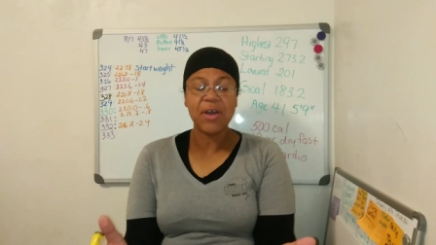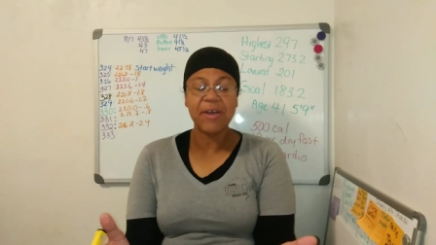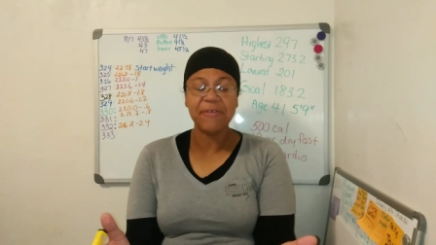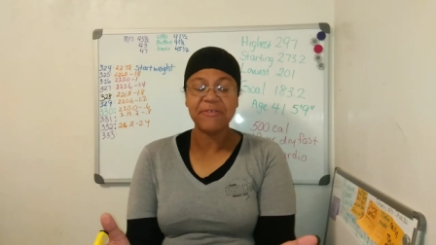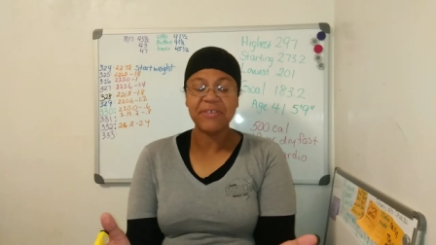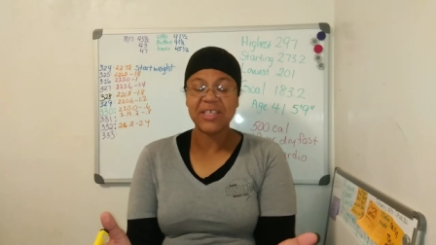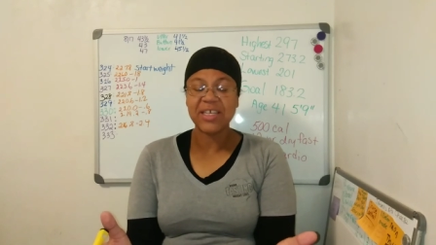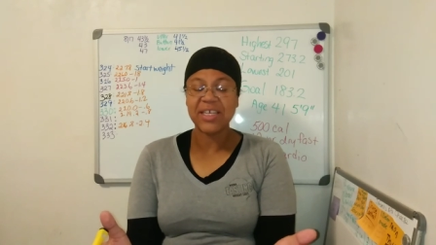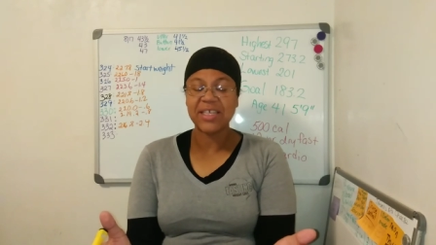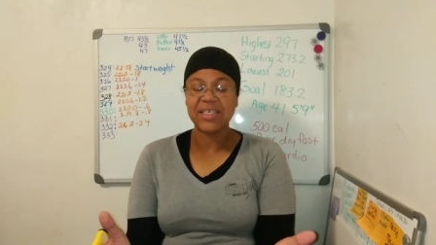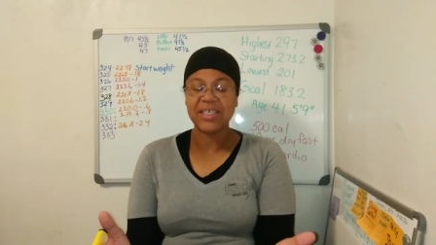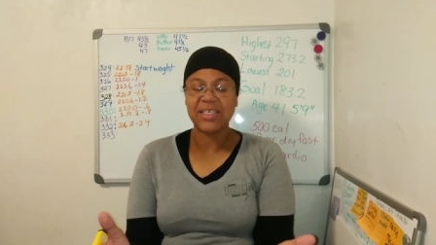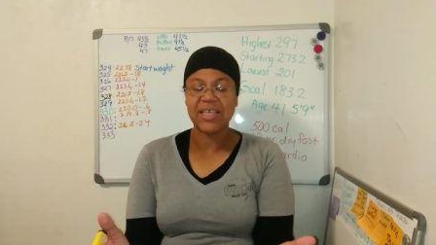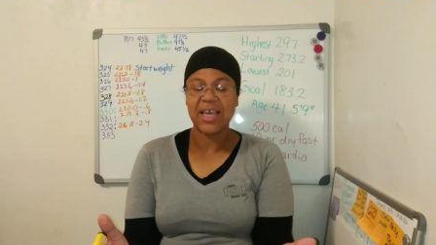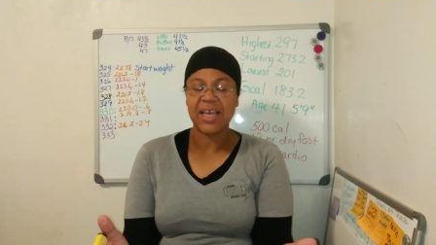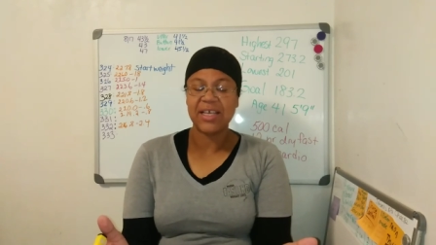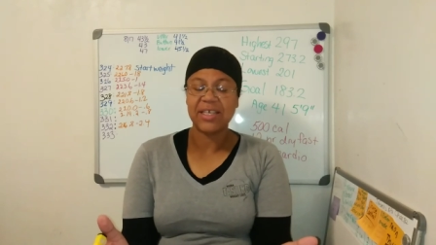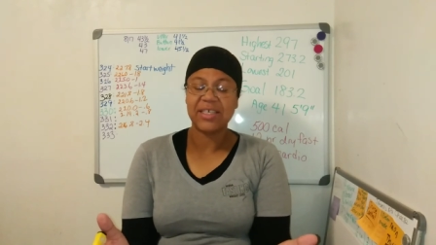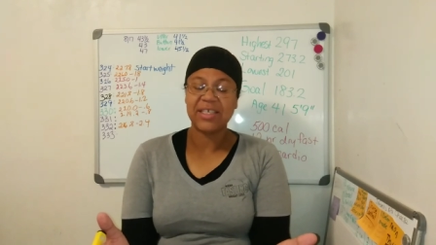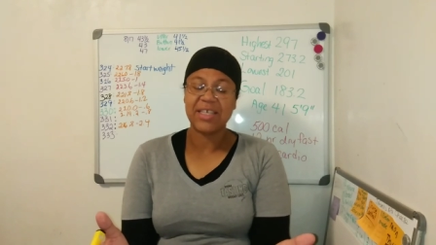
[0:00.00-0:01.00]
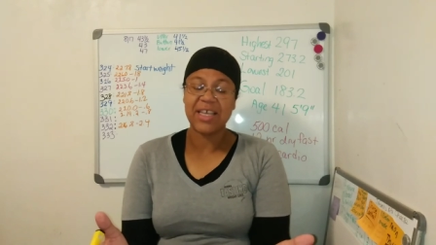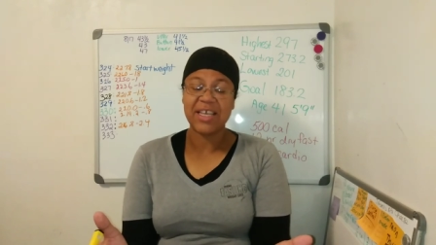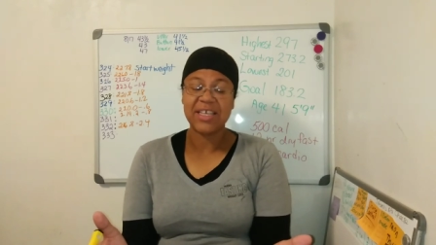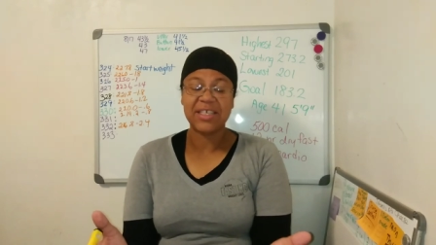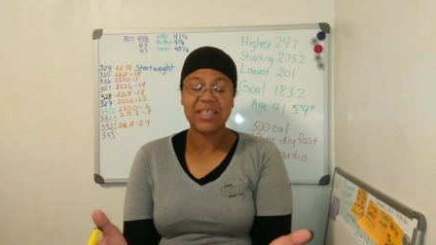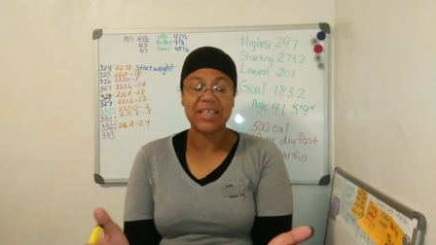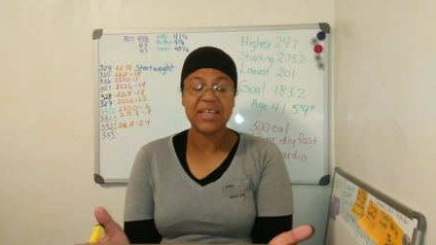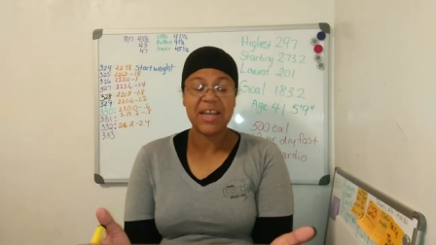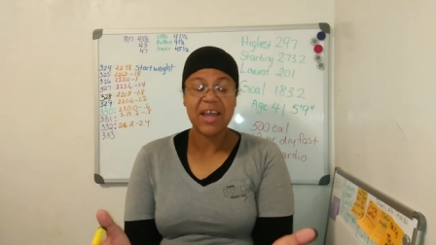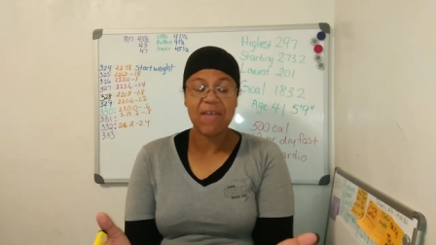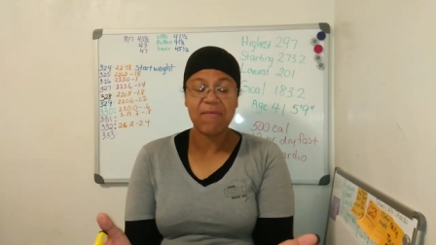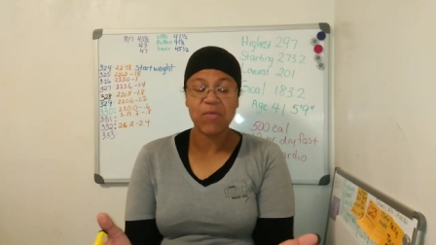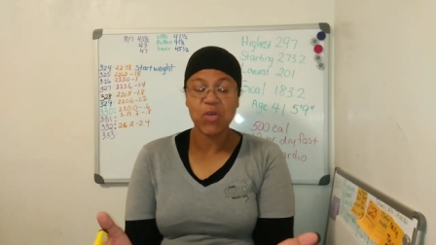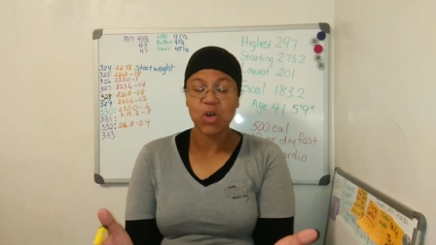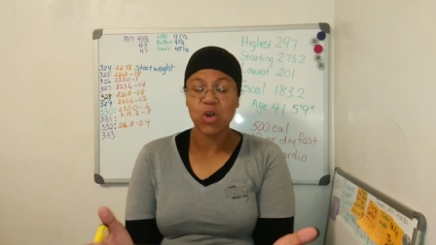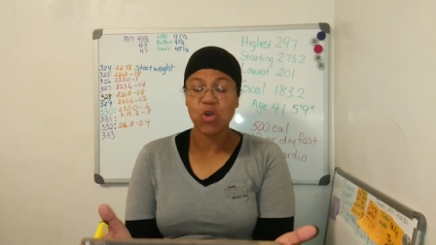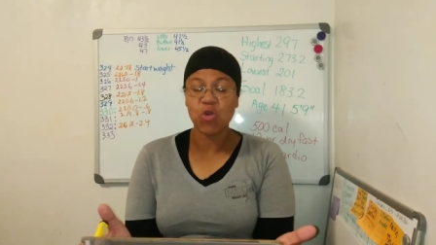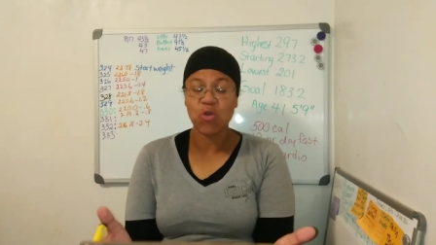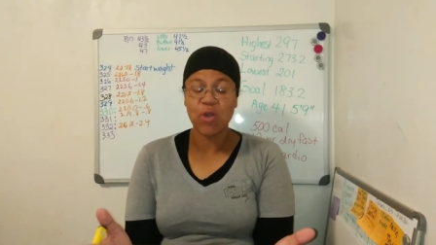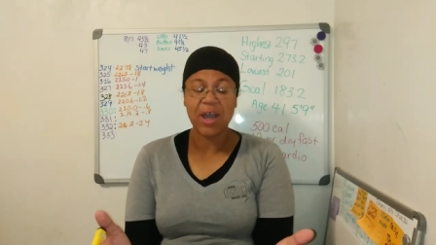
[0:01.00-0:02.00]
of success is
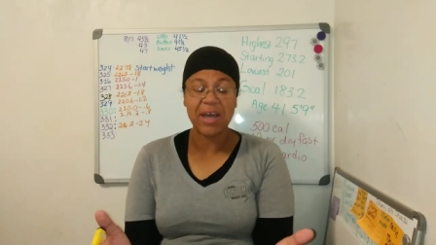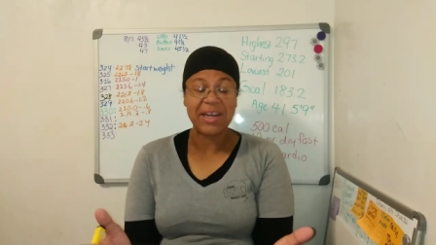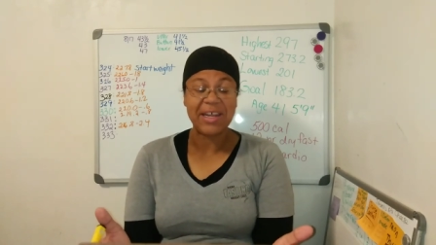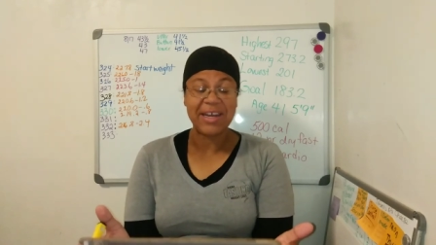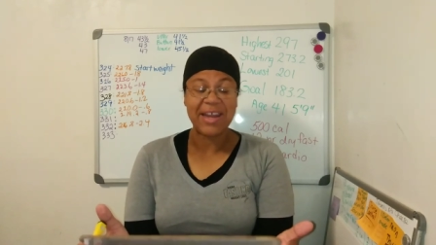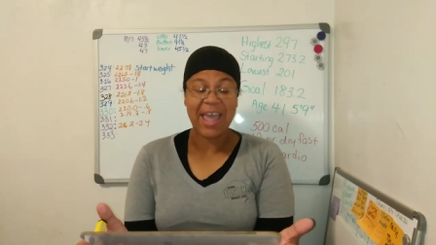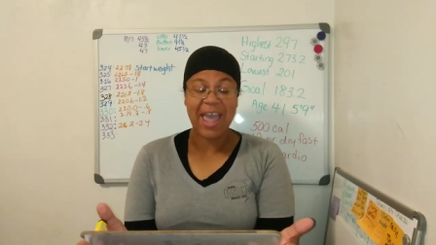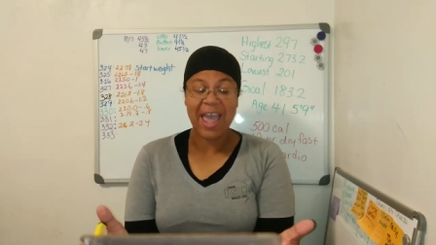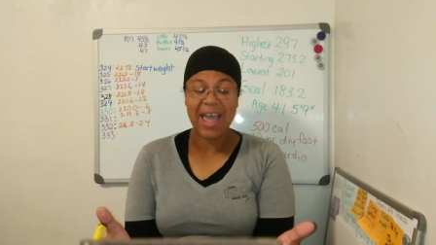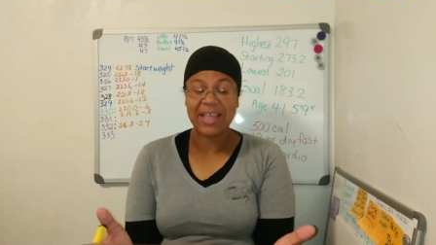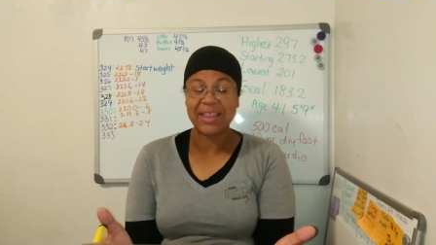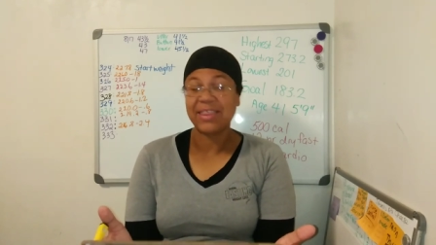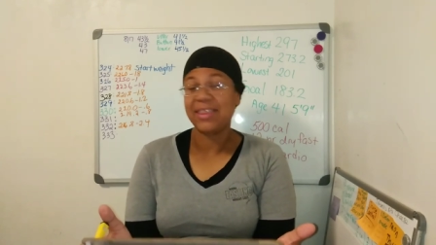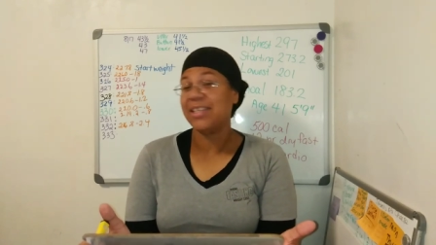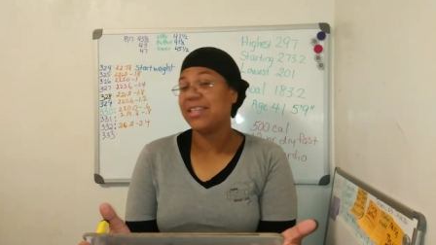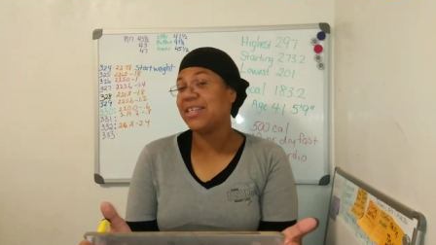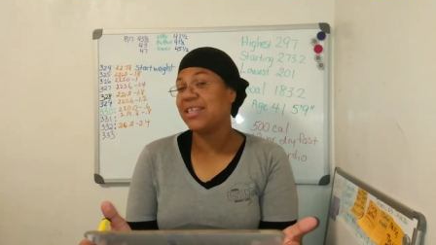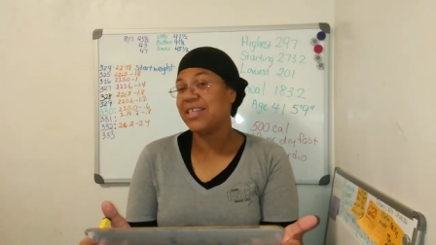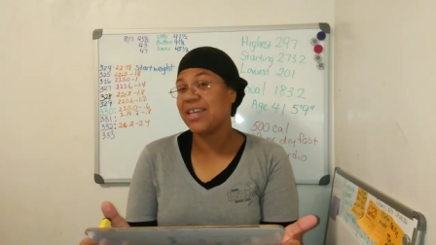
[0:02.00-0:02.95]
never crowded at the